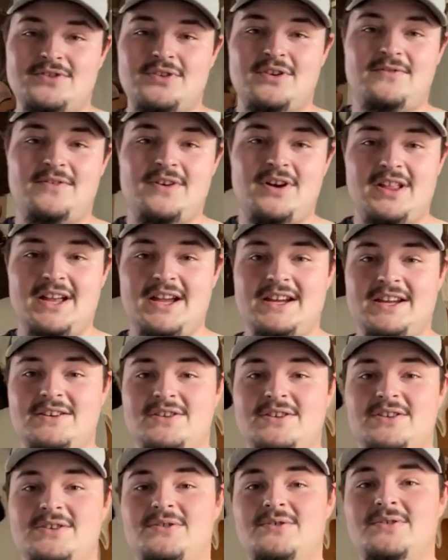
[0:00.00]
So if all I can
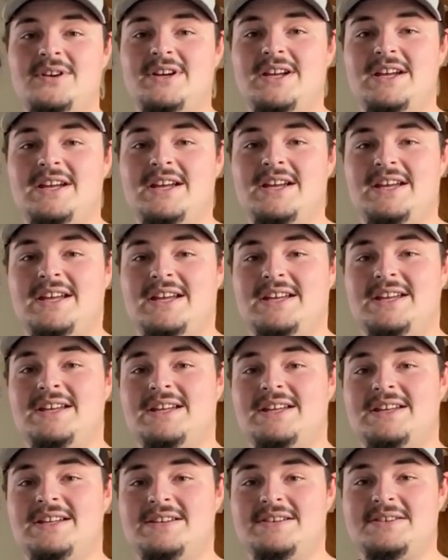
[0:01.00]
do
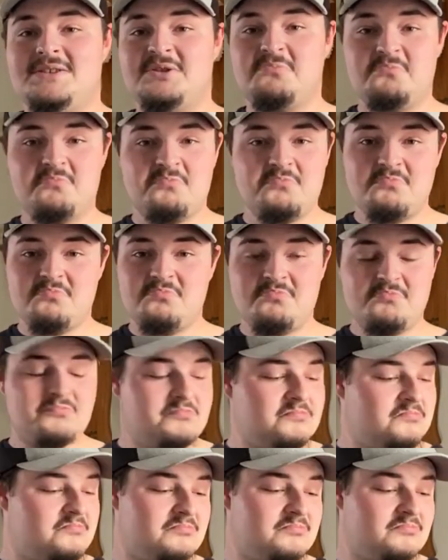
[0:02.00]
is
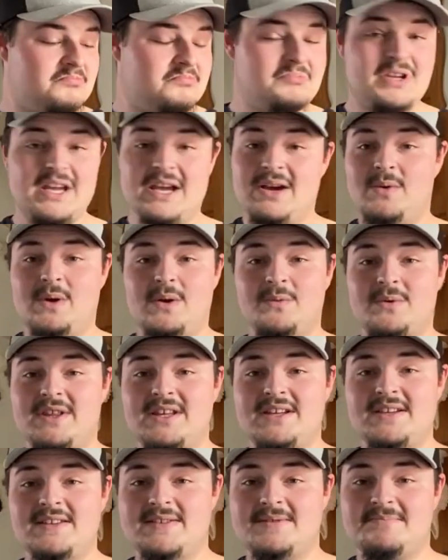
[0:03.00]
get one with
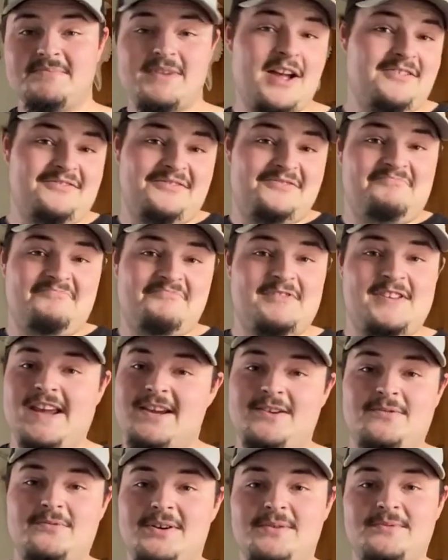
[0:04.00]
this, I would
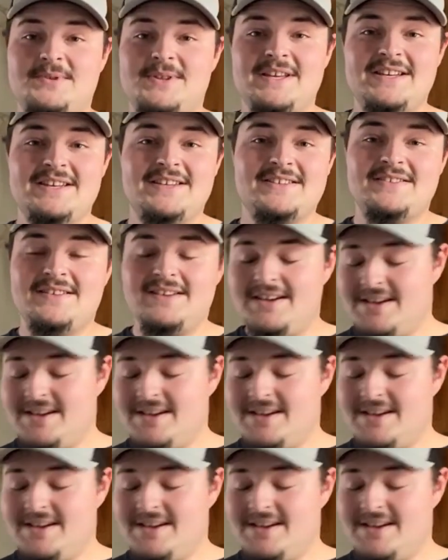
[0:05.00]
take one with this.